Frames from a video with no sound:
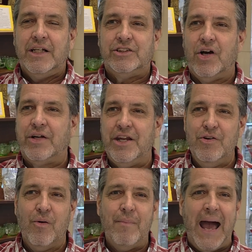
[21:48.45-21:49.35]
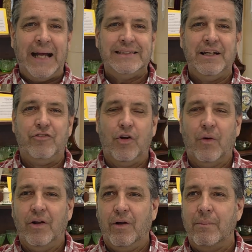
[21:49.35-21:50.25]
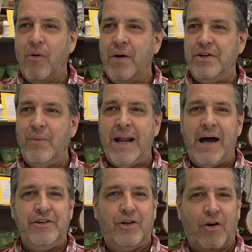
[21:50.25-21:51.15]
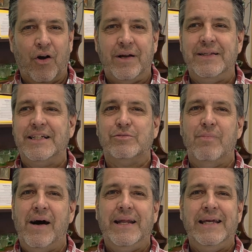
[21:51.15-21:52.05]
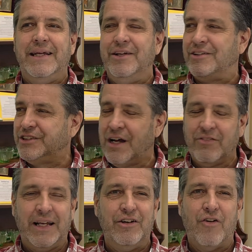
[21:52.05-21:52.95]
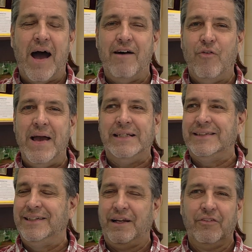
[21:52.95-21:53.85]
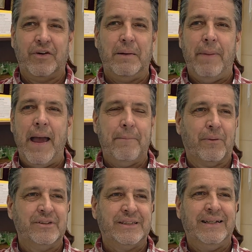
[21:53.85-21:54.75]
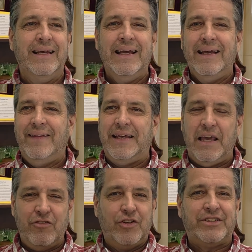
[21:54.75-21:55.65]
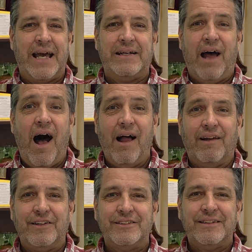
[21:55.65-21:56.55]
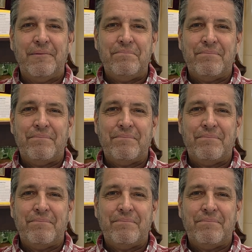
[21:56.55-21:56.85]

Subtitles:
So can you imagine if you were a little boy and you went out and you're earning this money and you're shoveling driveways and delivering papers, and they give you $10